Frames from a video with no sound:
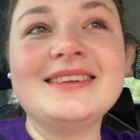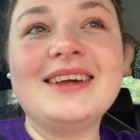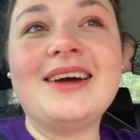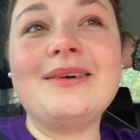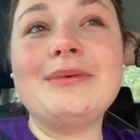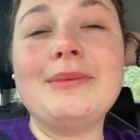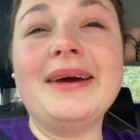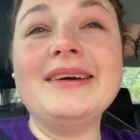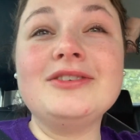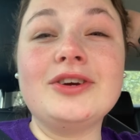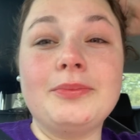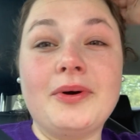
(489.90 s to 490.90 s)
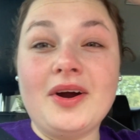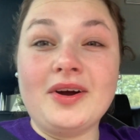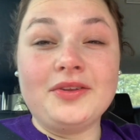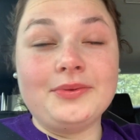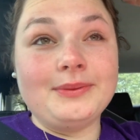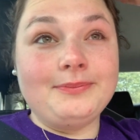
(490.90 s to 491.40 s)
Um, we might have to go park
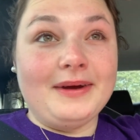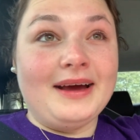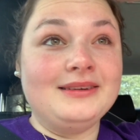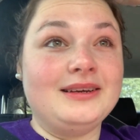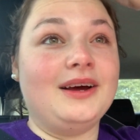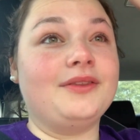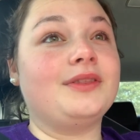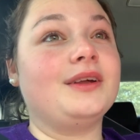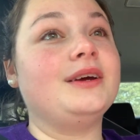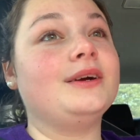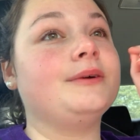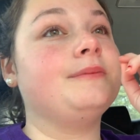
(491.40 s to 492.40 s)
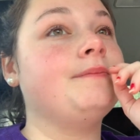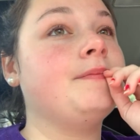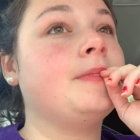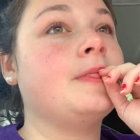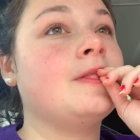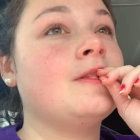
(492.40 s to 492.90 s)
all the way back down there.
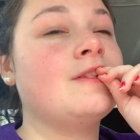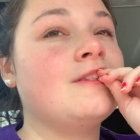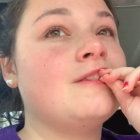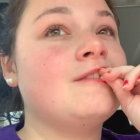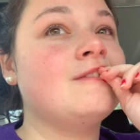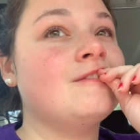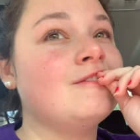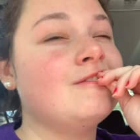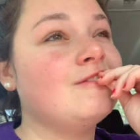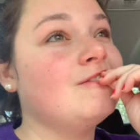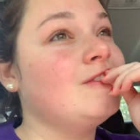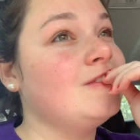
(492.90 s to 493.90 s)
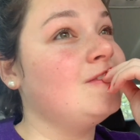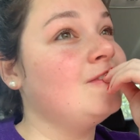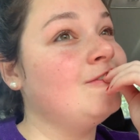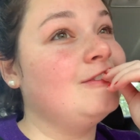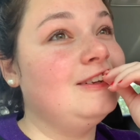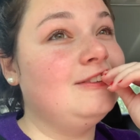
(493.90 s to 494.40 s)
That's okay.
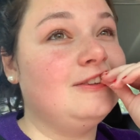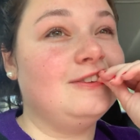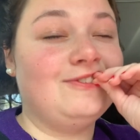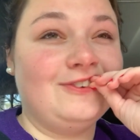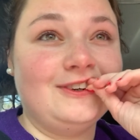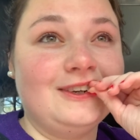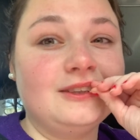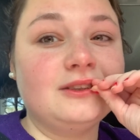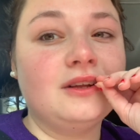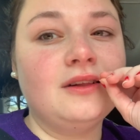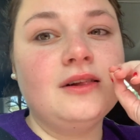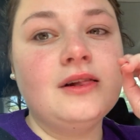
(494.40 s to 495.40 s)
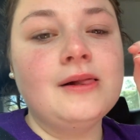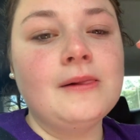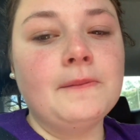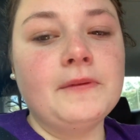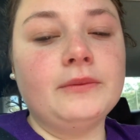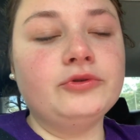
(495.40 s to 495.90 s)
Mm-hmm. It's good for us.
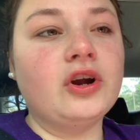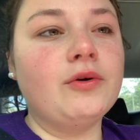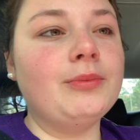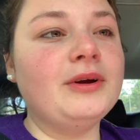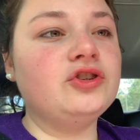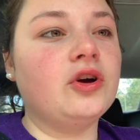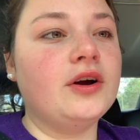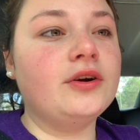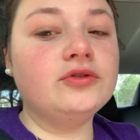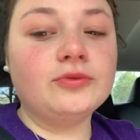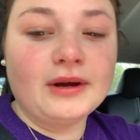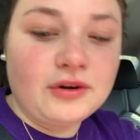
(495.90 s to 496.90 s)
Um, should I wear my chacos or my